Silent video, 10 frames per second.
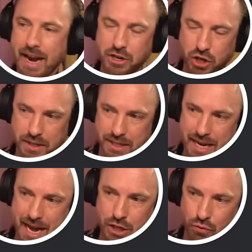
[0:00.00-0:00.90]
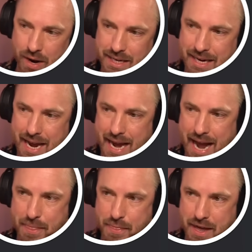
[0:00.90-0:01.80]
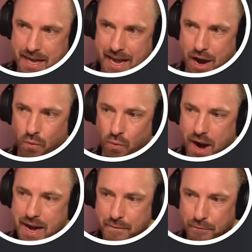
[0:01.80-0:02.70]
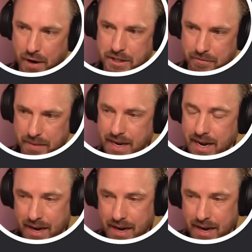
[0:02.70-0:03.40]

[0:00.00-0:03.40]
And as you can see, it's reasoning and thinking out right in front of me.